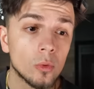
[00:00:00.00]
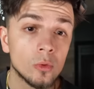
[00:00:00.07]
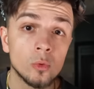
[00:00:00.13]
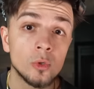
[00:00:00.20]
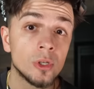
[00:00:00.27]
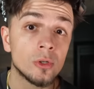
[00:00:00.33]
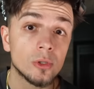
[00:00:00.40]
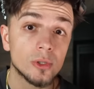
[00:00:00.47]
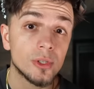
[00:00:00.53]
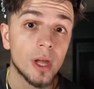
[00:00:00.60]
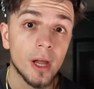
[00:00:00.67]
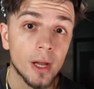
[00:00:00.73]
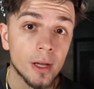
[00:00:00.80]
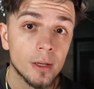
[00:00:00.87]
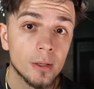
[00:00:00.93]
New Year's
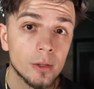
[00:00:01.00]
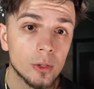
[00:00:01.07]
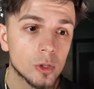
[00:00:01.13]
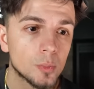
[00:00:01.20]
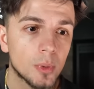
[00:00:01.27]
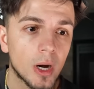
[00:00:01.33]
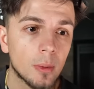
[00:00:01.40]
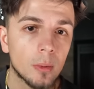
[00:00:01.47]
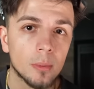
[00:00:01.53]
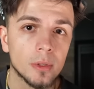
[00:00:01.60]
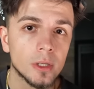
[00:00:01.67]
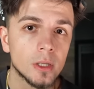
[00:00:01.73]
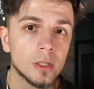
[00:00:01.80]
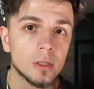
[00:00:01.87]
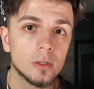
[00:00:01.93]
Day. There's
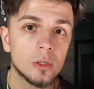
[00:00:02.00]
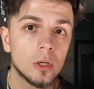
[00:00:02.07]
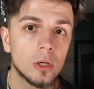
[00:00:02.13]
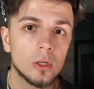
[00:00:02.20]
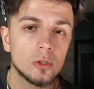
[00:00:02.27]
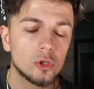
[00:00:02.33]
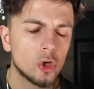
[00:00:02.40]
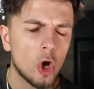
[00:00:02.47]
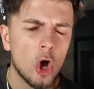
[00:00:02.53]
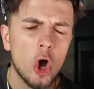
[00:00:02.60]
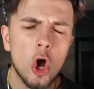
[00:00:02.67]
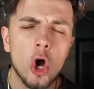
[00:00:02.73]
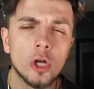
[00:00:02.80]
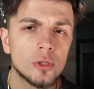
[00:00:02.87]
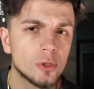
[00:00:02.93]
probably
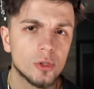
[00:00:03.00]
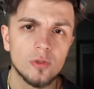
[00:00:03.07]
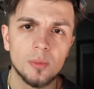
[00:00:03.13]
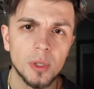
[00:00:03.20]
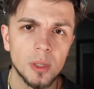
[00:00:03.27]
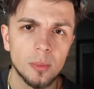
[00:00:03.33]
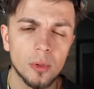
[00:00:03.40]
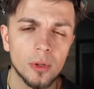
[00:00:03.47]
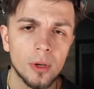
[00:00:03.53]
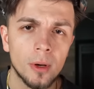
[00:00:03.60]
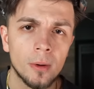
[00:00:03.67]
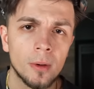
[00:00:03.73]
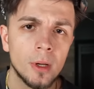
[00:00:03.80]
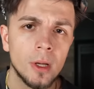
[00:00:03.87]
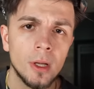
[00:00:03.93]
tons of people
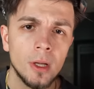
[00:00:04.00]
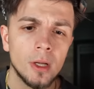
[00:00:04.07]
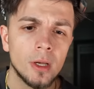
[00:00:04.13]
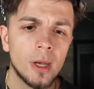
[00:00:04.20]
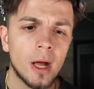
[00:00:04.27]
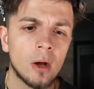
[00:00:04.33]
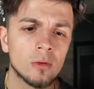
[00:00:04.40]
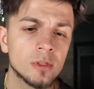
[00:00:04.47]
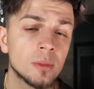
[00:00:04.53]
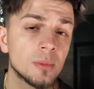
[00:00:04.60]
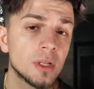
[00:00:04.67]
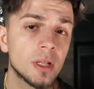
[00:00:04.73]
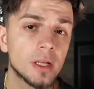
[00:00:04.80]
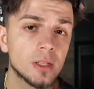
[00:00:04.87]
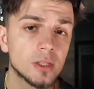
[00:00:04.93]
there. Now,
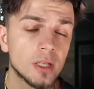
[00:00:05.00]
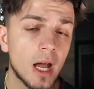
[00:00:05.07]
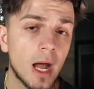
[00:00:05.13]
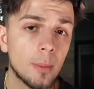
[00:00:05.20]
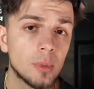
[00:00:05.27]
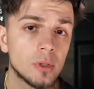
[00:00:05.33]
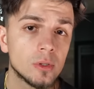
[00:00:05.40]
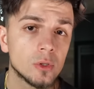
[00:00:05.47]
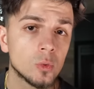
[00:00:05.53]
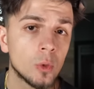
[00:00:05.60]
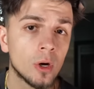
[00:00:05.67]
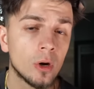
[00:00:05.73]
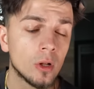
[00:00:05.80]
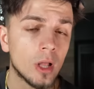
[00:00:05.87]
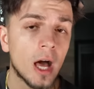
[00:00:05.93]
something like this happens
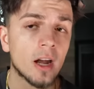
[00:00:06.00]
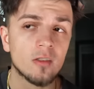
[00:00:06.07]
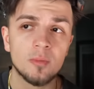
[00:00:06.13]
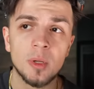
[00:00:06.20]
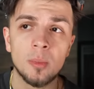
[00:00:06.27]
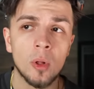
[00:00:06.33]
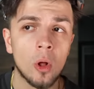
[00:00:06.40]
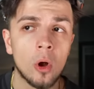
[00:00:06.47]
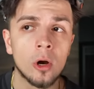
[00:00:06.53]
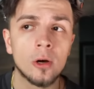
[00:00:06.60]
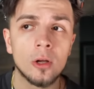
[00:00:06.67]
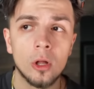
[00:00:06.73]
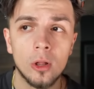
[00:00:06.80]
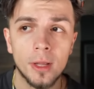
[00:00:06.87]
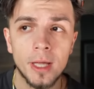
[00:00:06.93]
where a lot of people are
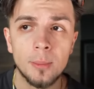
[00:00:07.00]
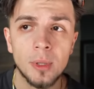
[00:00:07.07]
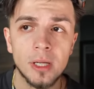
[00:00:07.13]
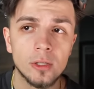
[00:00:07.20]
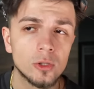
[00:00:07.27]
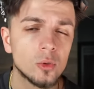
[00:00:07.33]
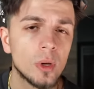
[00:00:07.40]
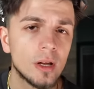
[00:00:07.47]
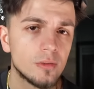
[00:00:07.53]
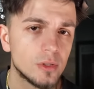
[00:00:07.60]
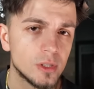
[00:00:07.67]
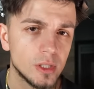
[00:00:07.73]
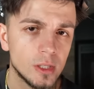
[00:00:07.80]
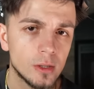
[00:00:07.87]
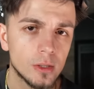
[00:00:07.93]
claiming to have
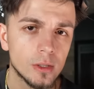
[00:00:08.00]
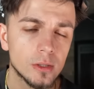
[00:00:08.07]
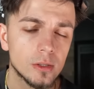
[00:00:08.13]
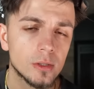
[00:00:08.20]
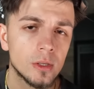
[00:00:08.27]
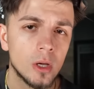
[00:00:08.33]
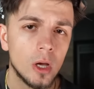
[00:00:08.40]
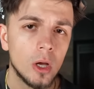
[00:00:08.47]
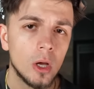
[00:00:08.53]
seen this.